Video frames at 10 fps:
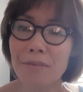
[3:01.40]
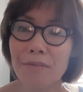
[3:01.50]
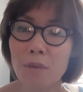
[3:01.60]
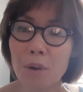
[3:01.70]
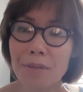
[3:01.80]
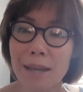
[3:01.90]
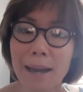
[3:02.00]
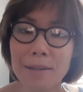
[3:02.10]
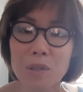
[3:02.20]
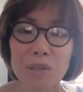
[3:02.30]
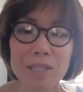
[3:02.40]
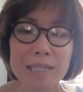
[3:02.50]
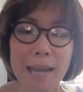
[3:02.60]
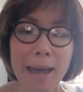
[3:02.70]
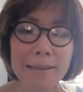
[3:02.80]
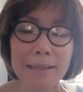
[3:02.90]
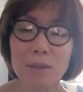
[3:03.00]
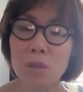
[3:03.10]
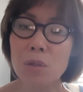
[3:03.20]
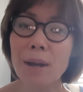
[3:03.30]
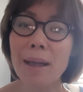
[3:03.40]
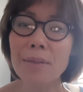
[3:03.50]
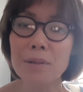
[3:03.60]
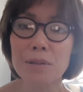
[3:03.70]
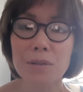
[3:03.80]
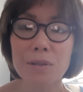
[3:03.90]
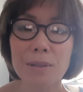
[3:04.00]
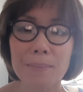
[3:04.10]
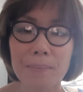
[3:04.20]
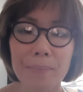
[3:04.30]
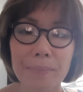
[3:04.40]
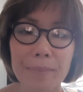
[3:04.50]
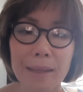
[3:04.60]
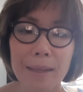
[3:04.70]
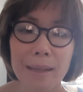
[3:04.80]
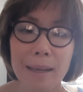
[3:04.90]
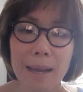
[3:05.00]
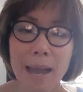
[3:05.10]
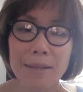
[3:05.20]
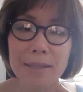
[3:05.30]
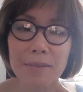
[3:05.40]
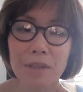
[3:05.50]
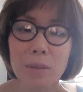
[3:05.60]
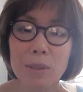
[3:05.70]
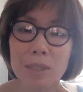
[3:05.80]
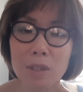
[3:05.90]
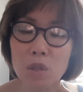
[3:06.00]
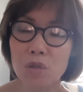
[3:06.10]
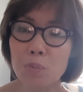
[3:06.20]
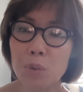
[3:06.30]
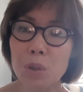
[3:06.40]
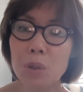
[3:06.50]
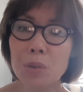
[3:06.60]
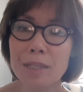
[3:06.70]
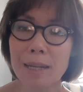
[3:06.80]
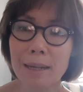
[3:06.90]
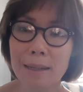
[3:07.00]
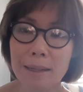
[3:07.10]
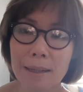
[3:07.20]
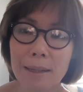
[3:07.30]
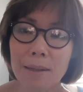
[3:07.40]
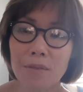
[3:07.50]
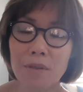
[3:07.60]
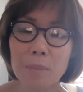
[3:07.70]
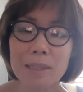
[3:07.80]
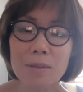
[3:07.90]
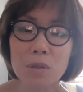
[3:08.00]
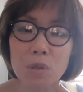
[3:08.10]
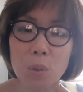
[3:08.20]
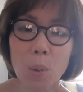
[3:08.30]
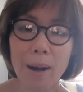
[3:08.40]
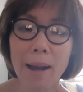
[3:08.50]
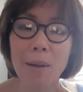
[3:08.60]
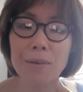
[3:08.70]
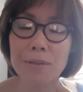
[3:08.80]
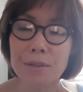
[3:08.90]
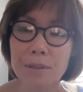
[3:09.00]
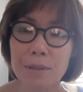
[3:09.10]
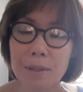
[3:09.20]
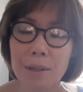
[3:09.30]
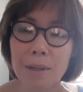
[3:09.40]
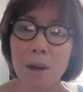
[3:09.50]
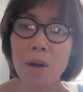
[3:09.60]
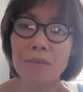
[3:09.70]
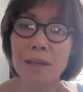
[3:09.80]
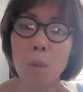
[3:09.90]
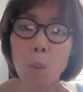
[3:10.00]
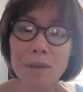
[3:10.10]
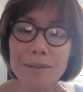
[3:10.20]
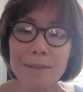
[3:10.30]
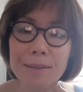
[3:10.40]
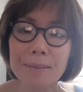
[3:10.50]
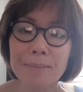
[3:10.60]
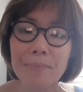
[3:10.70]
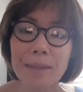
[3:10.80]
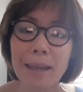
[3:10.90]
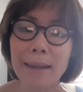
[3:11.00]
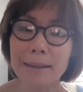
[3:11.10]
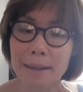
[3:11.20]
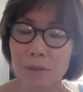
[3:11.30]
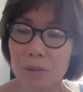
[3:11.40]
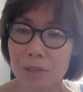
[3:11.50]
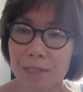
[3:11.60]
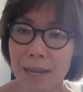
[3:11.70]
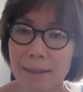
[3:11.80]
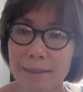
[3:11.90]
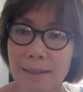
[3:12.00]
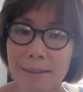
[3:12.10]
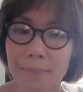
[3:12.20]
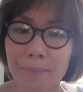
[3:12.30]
forth their understanding to others, as if they were distributing from the storehouse of their wisdom and understanding.